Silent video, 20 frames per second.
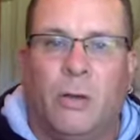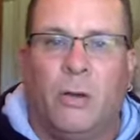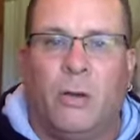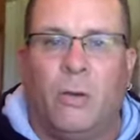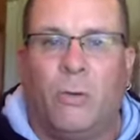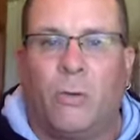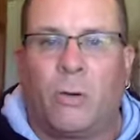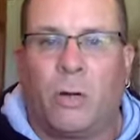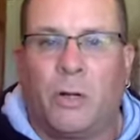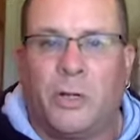
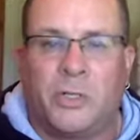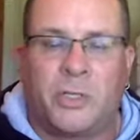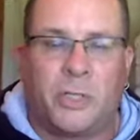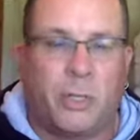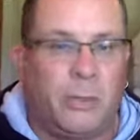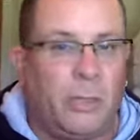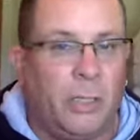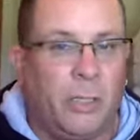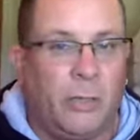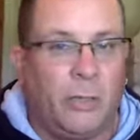or
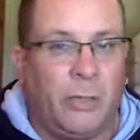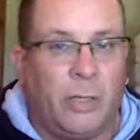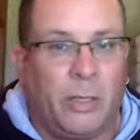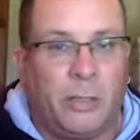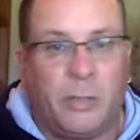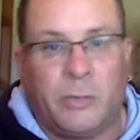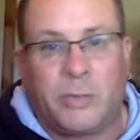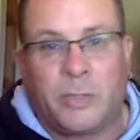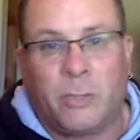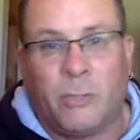just
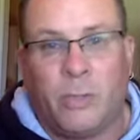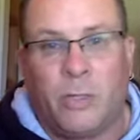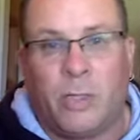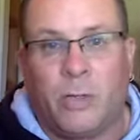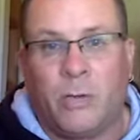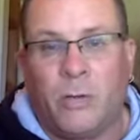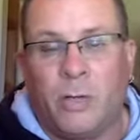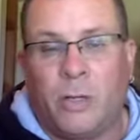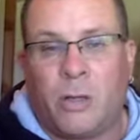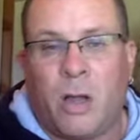someone
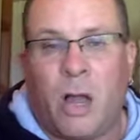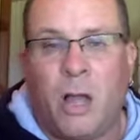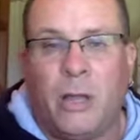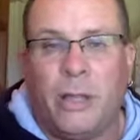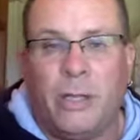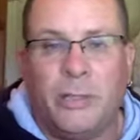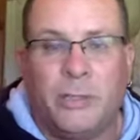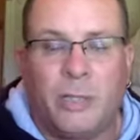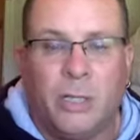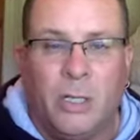going to
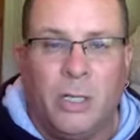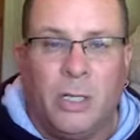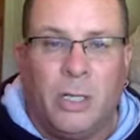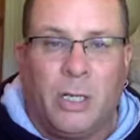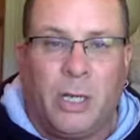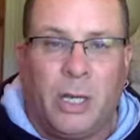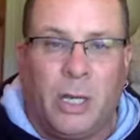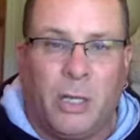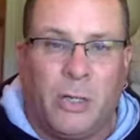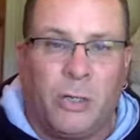college,
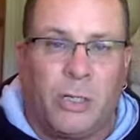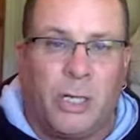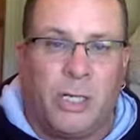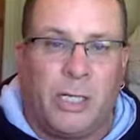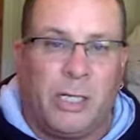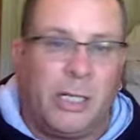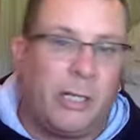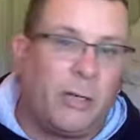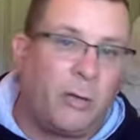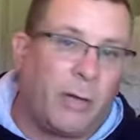and you're
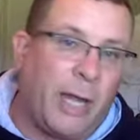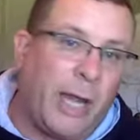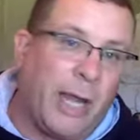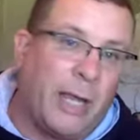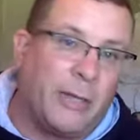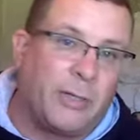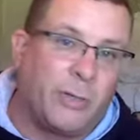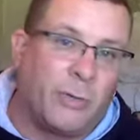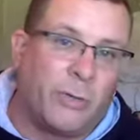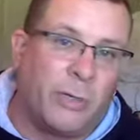getting a
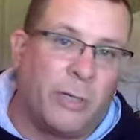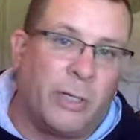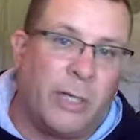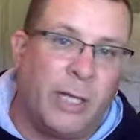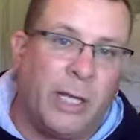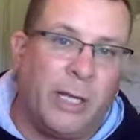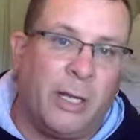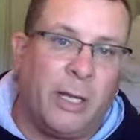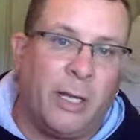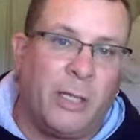grant, or you're
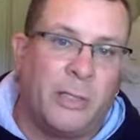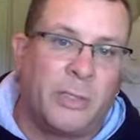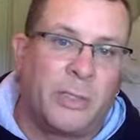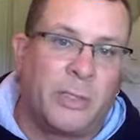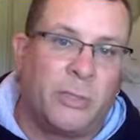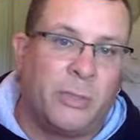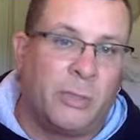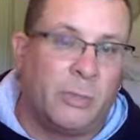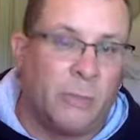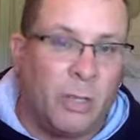getting a
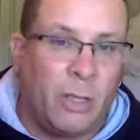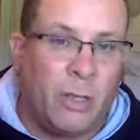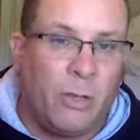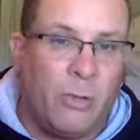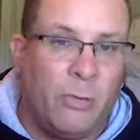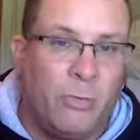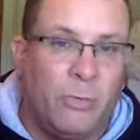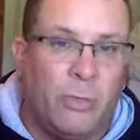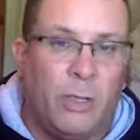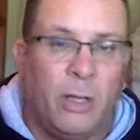student
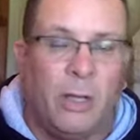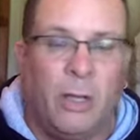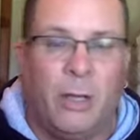loan,